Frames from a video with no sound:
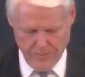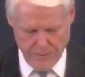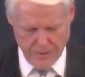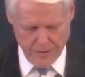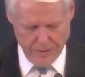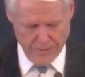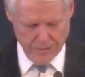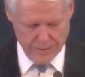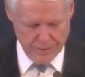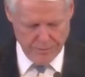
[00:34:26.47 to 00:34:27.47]
uh, let's
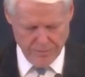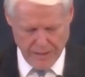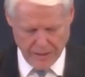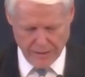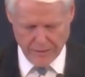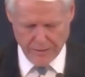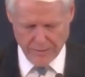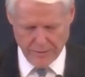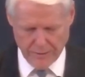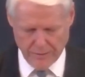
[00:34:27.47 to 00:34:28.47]
see, back a
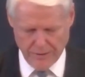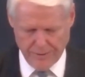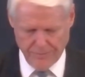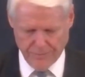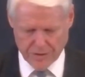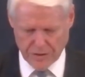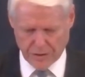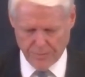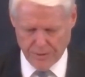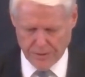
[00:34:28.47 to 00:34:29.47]
little bit, Second
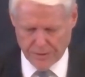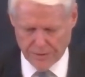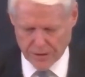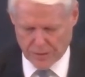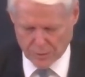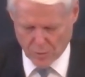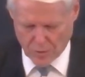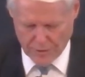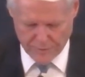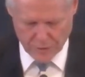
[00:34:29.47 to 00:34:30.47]
Peter chapter 1 and
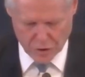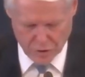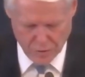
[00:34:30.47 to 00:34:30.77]
verse 2,